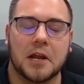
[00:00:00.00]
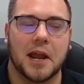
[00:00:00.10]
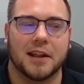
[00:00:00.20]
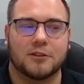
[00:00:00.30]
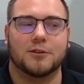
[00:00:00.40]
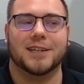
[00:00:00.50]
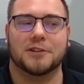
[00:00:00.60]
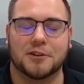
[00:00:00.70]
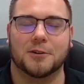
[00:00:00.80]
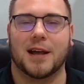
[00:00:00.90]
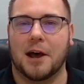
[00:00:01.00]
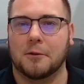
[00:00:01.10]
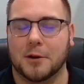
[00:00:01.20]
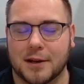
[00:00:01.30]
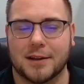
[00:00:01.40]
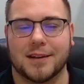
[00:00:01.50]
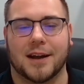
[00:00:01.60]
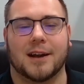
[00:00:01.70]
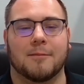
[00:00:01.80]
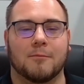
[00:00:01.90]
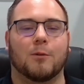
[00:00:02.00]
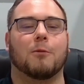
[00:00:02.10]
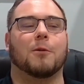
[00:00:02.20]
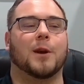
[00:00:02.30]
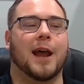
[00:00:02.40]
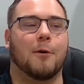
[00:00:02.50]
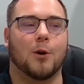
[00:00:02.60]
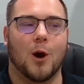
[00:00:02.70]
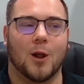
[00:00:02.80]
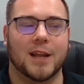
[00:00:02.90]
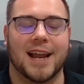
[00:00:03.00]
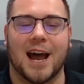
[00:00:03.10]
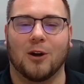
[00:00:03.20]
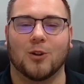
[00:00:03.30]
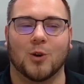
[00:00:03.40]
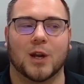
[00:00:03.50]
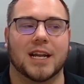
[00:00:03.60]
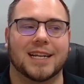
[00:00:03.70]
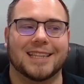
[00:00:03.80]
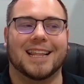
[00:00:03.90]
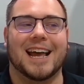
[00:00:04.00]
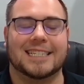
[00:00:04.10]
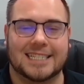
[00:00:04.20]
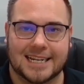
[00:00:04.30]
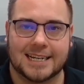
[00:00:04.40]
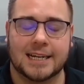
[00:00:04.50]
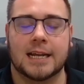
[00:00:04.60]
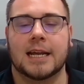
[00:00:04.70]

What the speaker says: and traditional Outlook, what we're now calling Outlook Classic.